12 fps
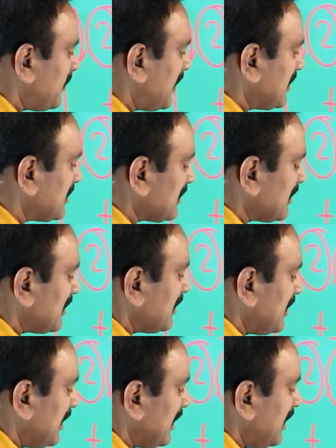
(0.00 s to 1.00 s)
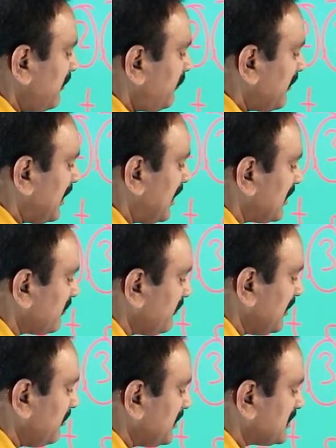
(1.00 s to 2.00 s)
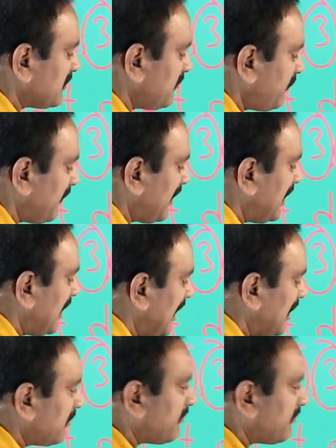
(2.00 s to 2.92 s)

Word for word: what? F R V means Fa R